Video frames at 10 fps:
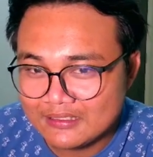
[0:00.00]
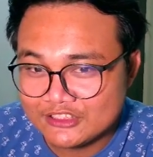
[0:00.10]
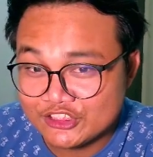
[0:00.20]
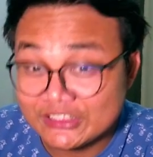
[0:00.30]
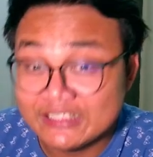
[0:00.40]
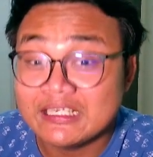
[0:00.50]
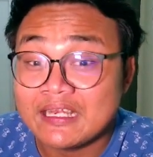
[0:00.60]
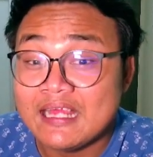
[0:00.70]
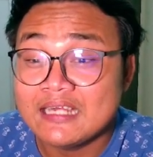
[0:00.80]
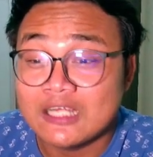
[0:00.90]
Che the
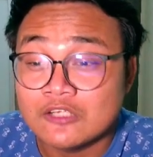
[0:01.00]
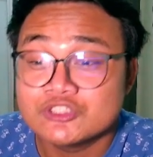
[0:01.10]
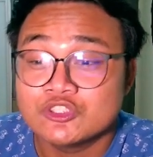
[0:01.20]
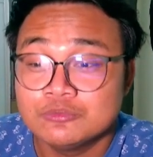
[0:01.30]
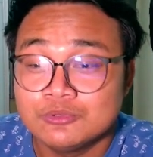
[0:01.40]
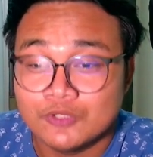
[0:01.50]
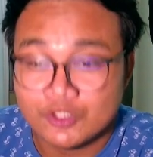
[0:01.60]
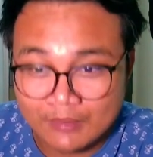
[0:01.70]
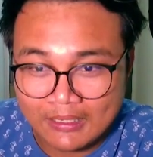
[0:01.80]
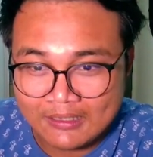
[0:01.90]
land not so poor to it.